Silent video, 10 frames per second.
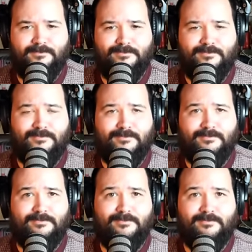
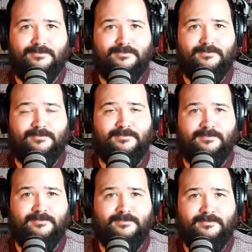
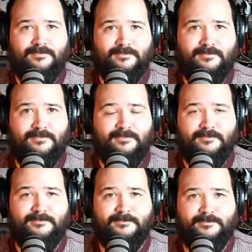
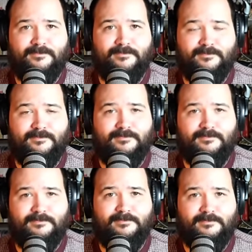
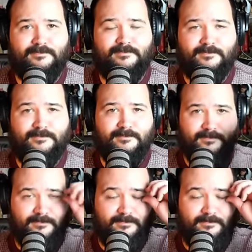The person shown says nothing.